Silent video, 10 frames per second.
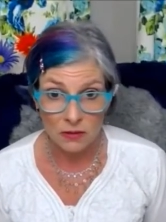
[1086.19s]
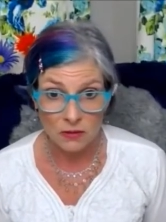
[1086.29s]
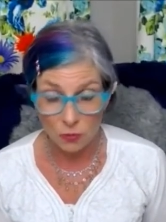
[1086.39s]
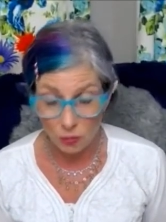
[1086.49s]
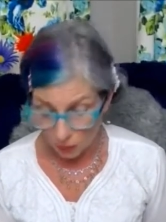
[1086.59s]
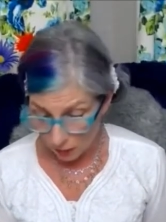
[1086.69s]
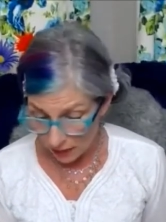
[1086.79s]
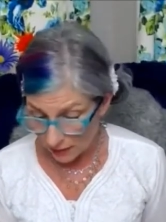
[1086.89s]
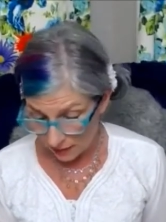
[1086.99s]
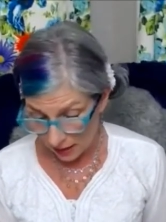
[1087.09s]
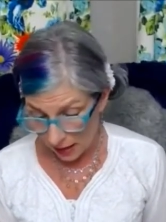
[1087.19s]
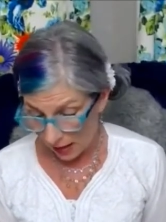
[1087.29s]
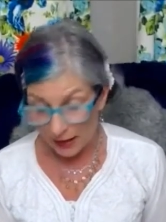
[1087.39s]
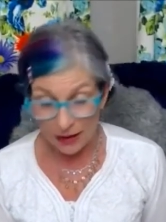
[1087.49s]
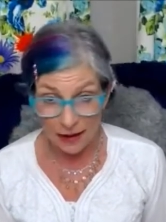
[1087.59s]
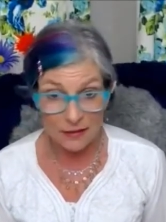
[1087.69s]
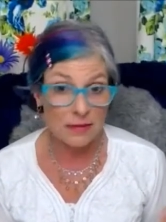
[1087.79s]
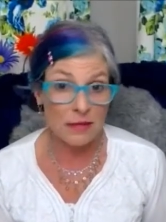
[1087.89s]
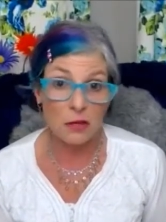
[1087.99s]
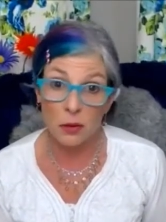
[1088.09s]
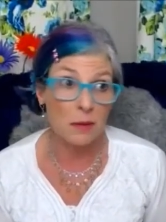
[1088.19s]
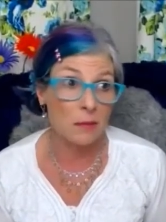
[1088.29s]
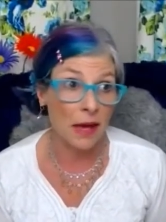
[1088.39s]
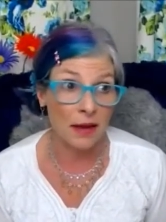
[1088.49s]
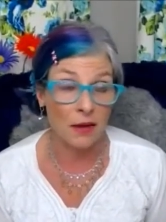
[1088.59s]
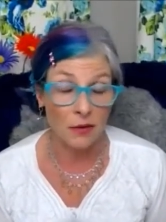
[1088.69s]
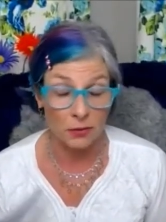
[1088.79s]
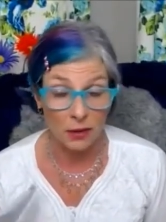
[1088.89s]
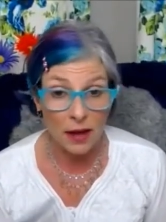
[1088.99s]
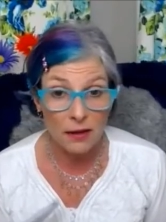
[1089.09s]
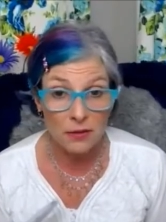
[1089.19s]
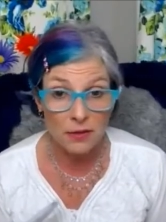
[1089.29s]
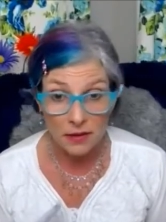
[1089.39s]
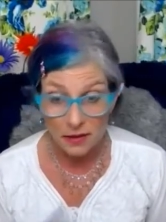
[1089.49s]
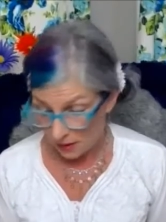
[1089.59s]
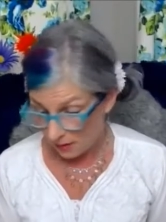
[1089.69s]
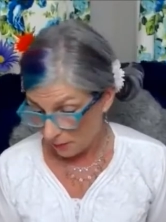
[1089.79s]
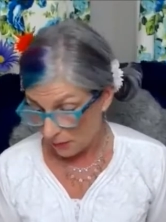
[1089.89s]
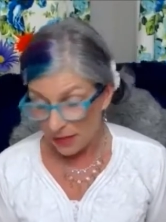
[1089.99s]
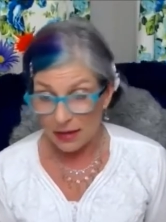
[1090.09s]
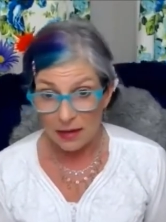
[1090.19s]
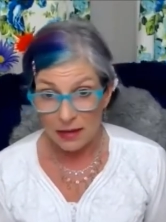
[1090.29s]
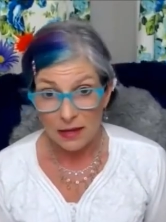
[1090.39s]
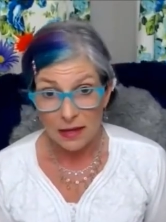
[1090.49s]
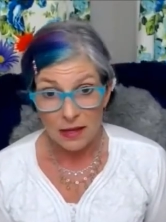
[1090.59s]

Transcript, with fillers: So when we say, I see great men all around me,